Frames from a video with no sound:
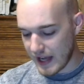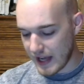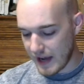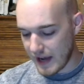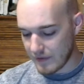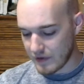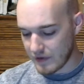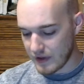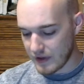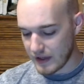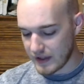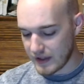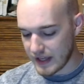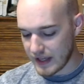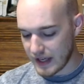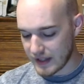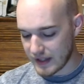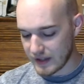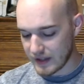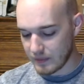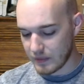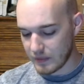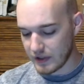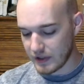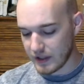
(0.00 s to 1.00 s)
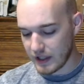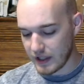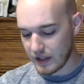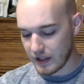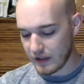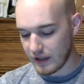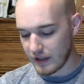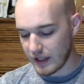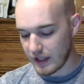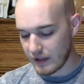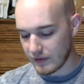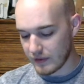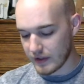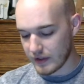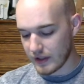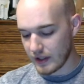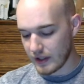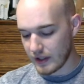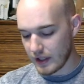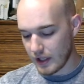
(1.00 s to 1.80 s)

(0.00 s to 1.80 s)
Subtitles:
after the attacks have been carried out.